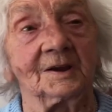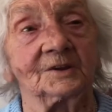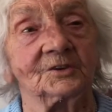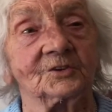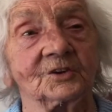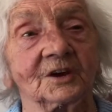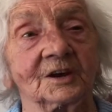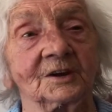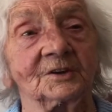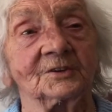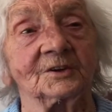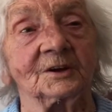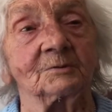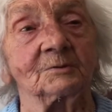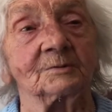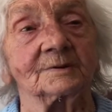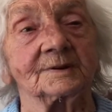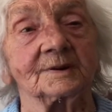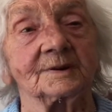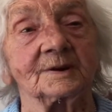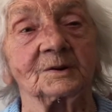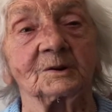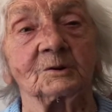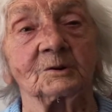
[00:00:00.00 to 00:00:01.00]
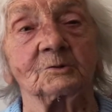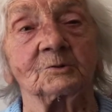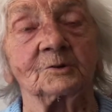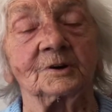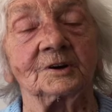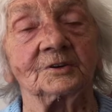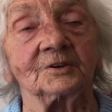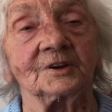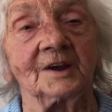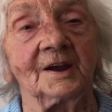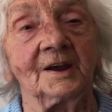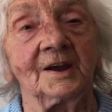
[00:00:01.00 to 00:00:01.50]
JJ was at a
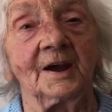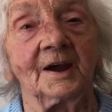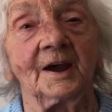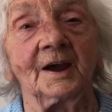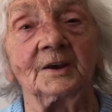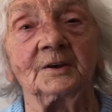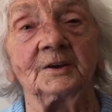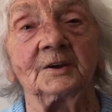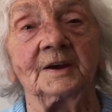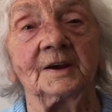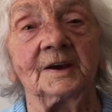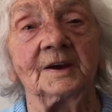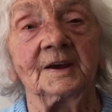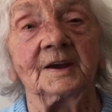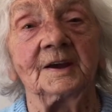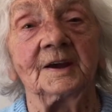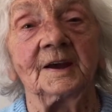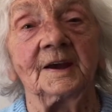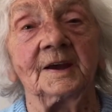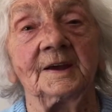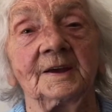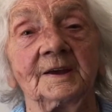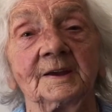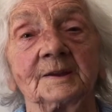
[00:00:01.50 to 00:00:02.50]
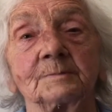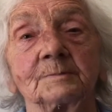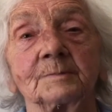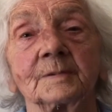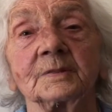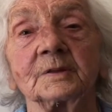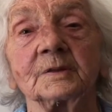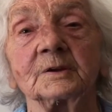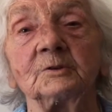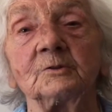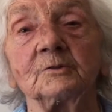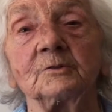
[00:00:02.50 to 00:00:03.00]
creche and his
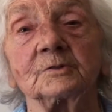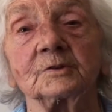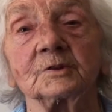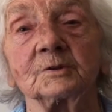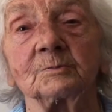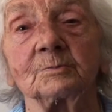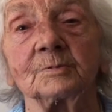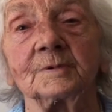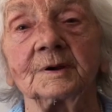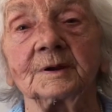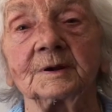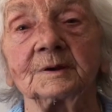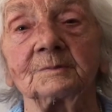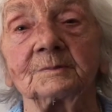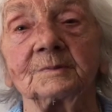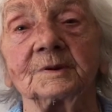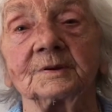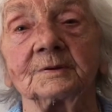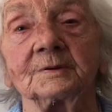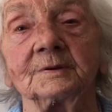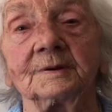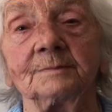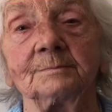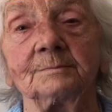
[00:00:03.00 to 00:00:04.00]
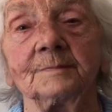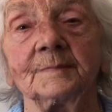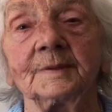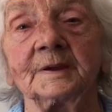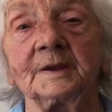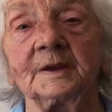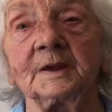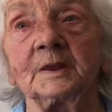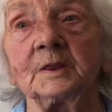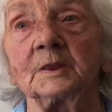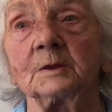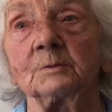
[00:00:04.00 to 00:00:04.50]
mother used to bring them to
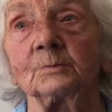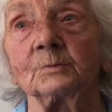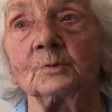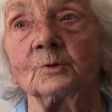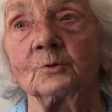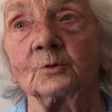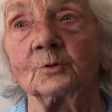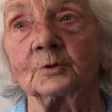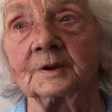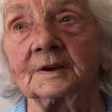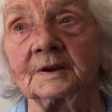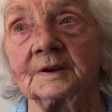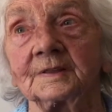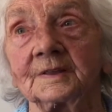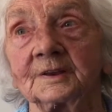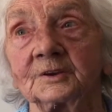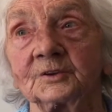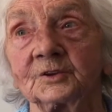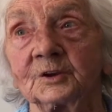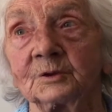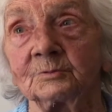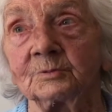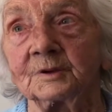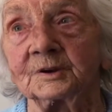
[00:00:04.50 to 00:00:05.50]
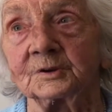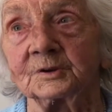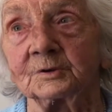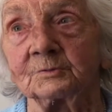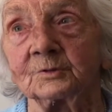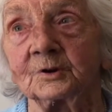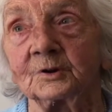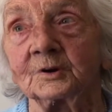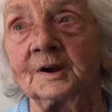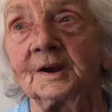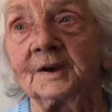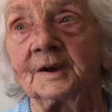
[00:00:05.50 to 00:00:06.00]
me in the morning, and then she went to
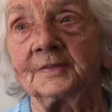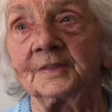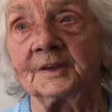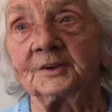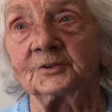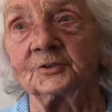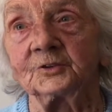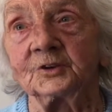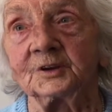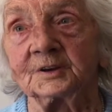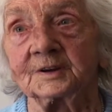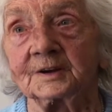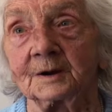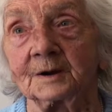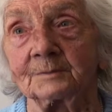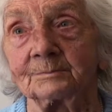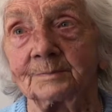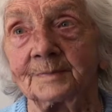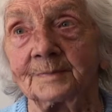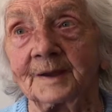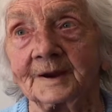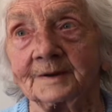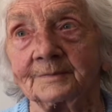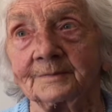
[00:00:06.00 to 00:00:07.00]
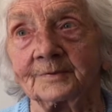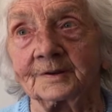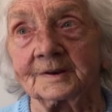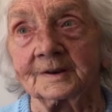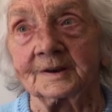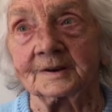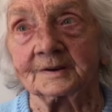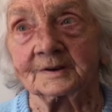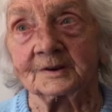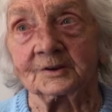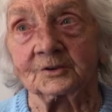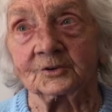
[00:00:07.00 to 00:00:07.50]
work. Then she'd come back for
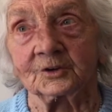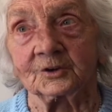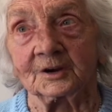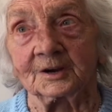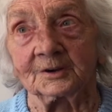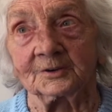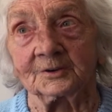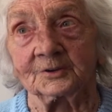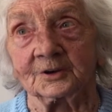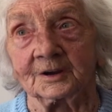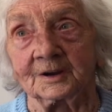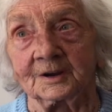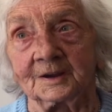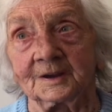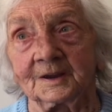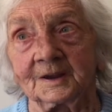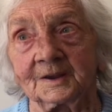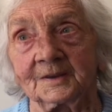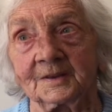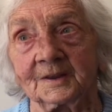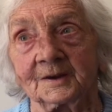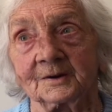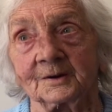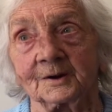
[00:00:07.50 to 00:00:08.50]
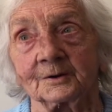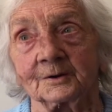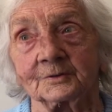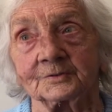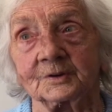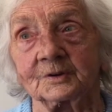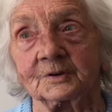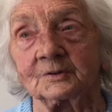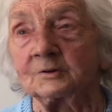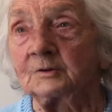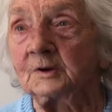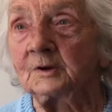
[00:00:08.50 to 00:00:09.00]
little JJ in the
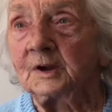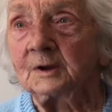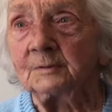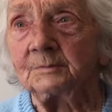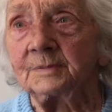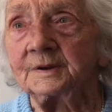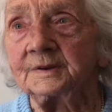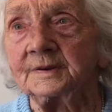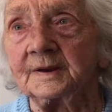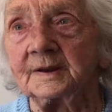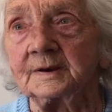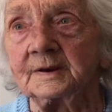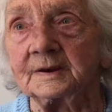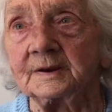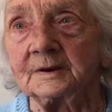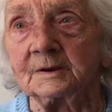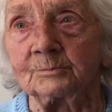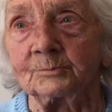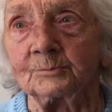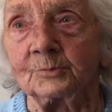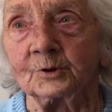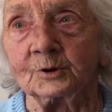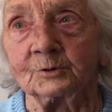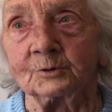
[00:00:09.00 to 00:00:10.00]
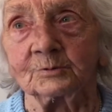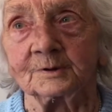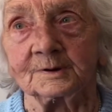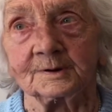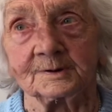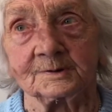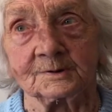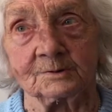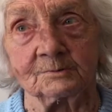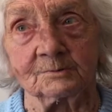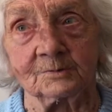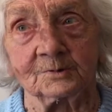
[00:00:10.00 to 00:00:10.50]
afternoon. But that little boy was
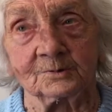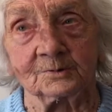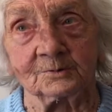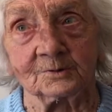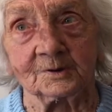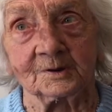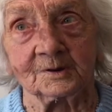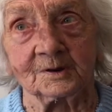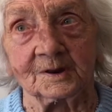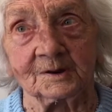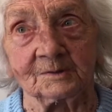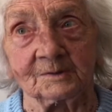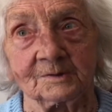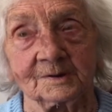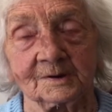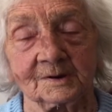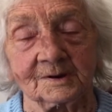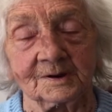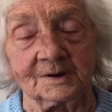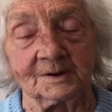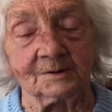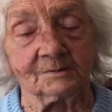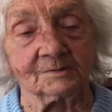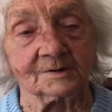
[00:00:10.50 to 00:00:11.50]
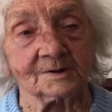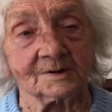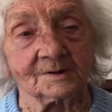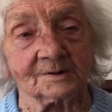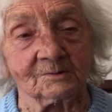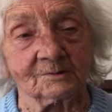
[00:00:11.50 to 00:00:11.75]
so good. Was, he was